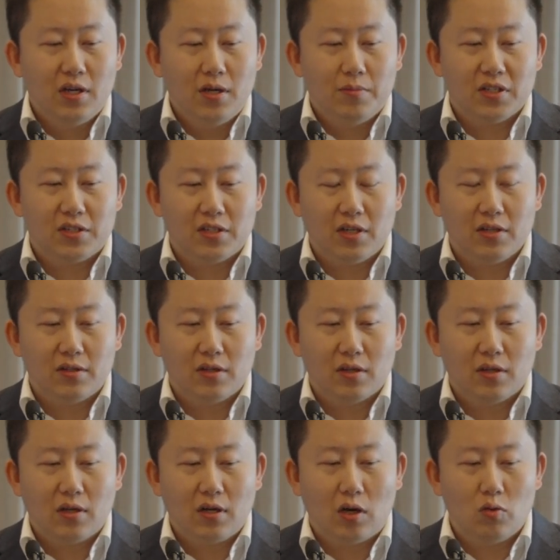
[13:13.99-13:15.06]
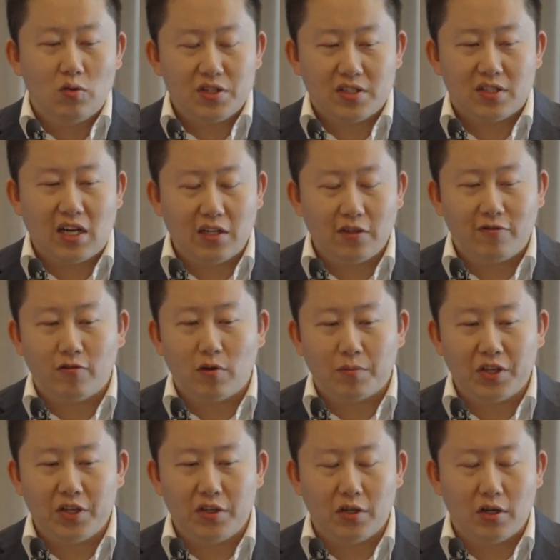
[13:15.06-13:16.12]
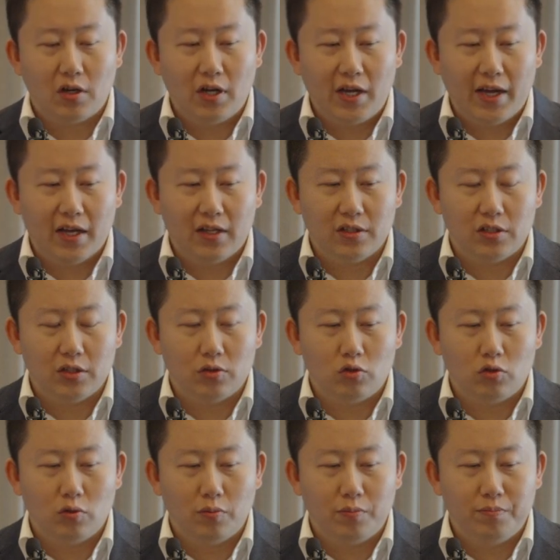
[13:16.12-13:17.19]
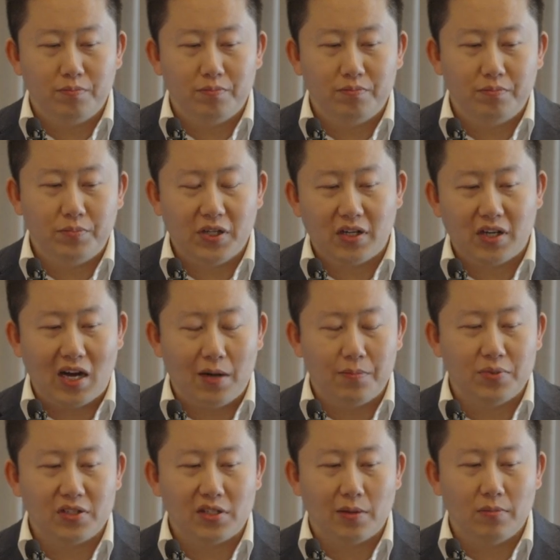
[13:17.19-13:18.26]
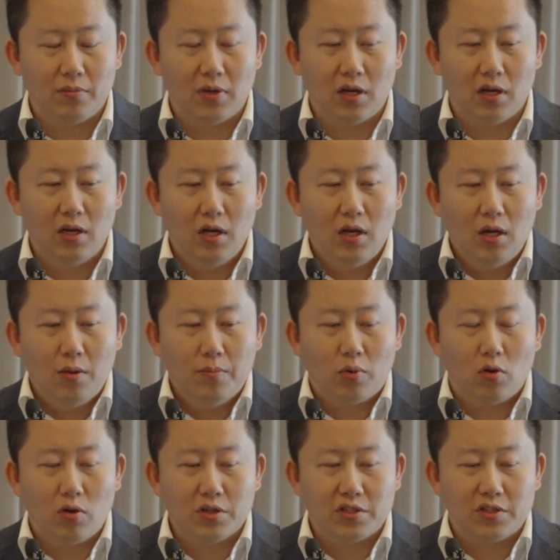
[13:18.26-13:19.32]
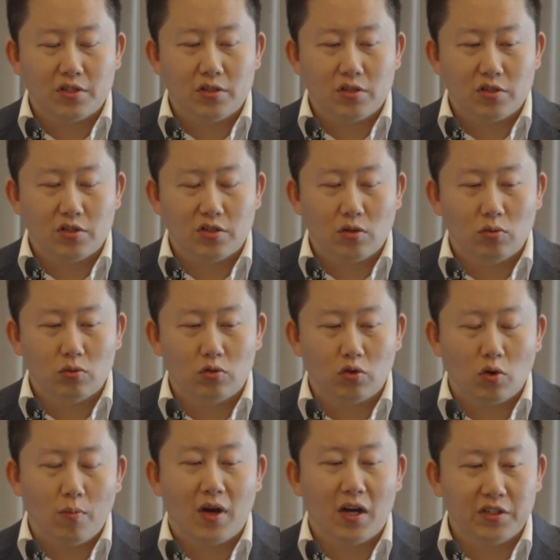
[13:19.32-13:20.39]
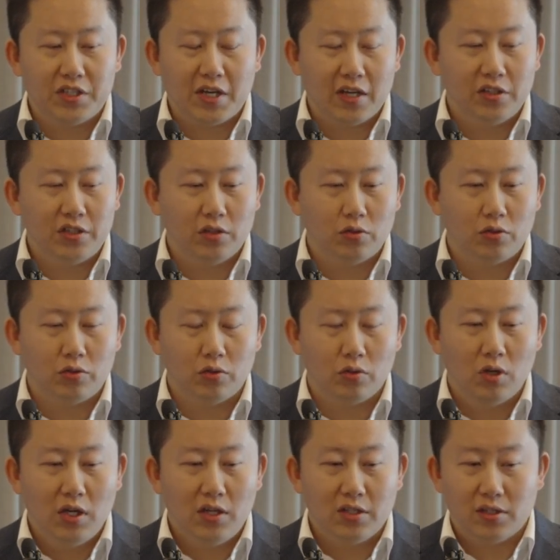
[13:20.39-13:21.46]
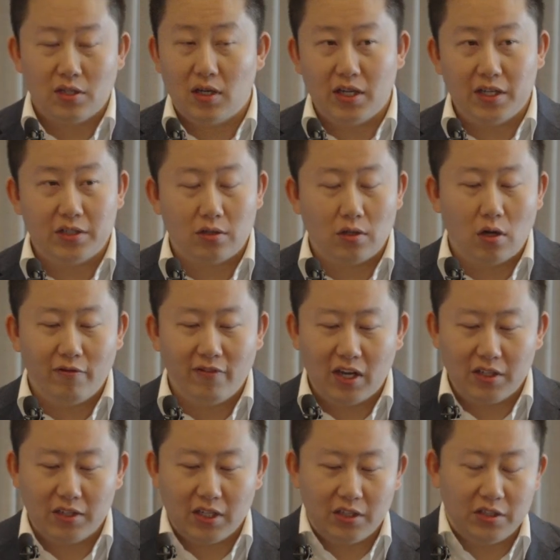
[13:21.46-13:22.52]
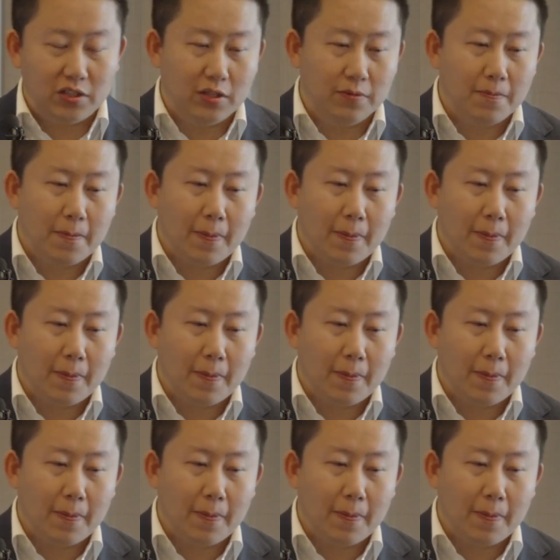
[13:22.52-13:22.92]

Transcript: But I always started from here and to pick up some points, so draw my attention to in the later on validation.